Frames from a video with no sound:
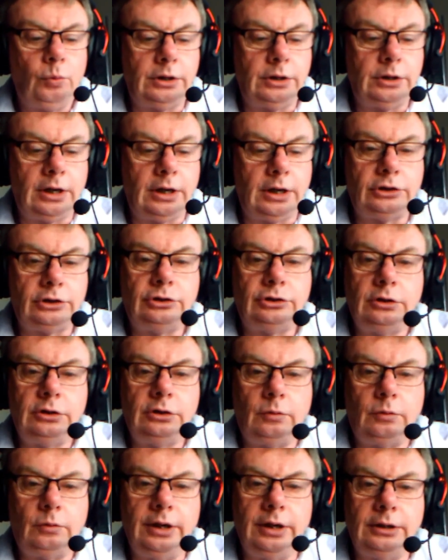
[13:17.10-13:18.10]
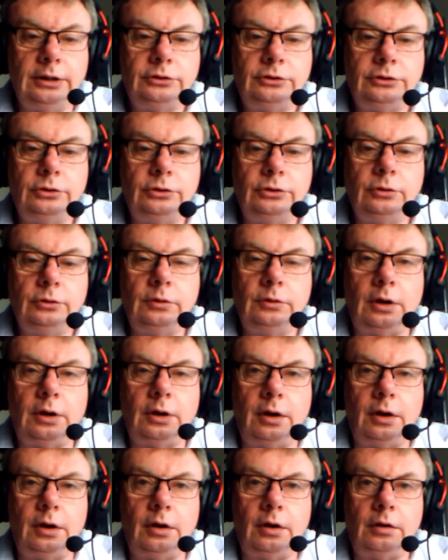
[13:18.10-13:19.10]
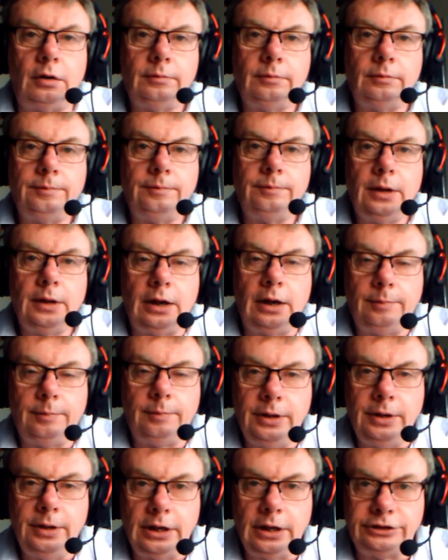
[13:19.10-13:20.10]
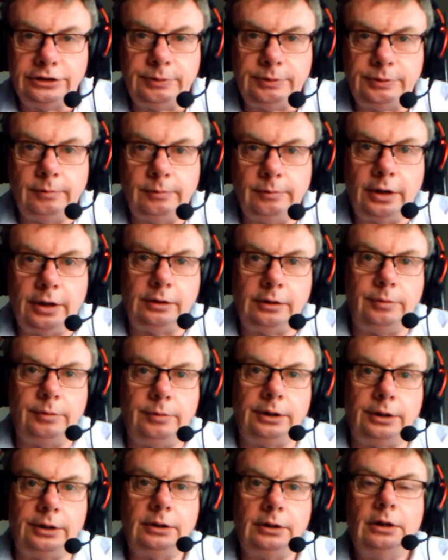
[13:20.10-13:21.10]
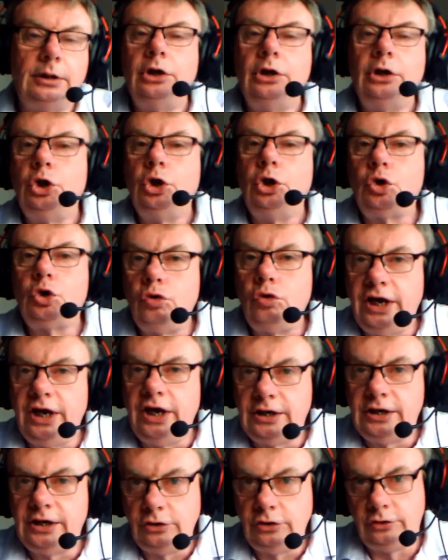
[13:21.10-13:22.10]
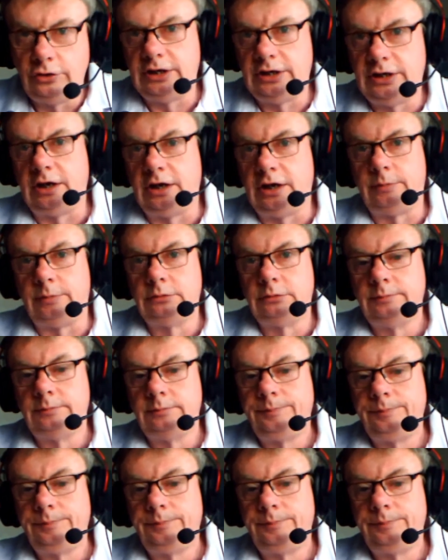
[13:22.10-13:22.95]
We could actually go into our PHP MyAdmin, create a new table,